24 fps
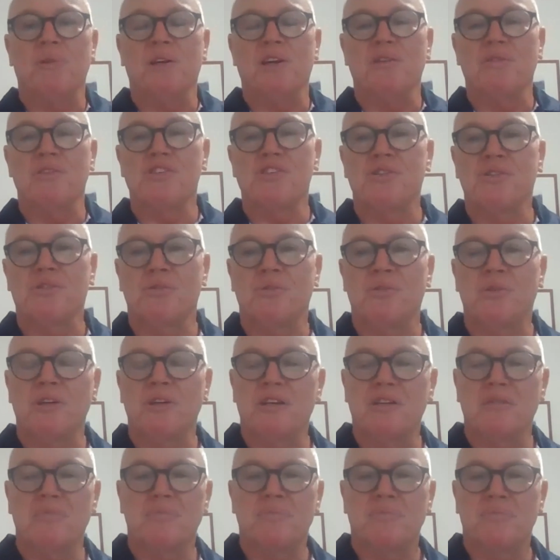go ashore
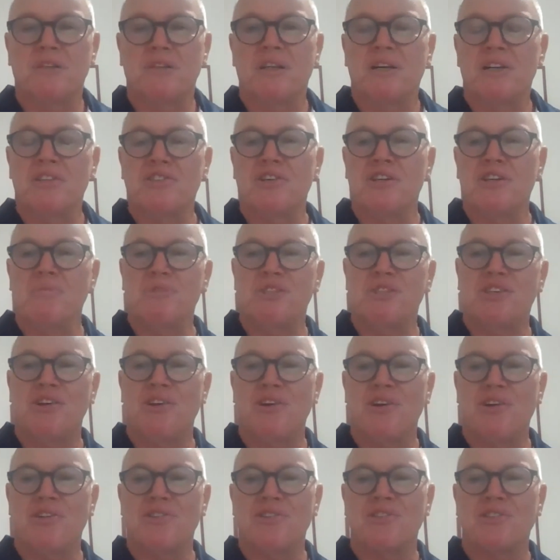in our team
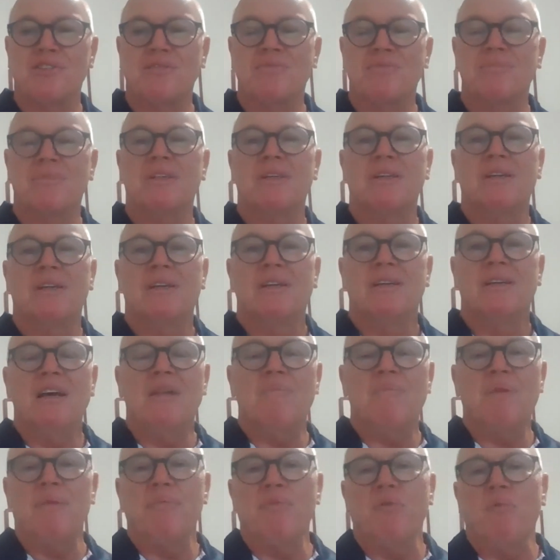shirts, and
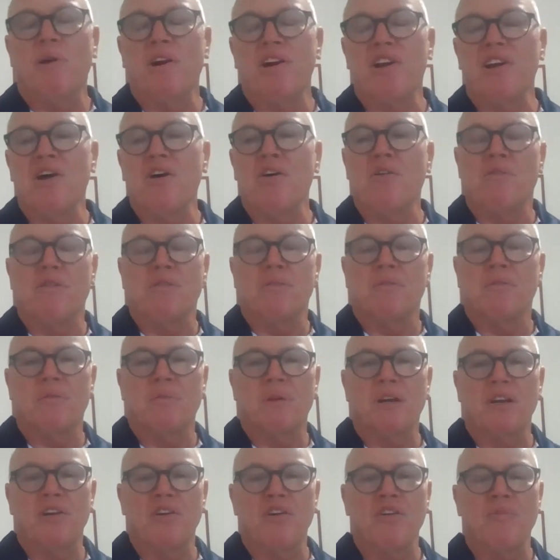people want to know. They
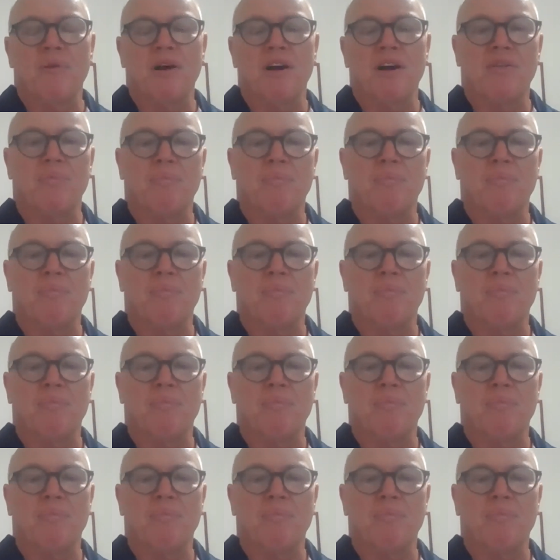want to know about the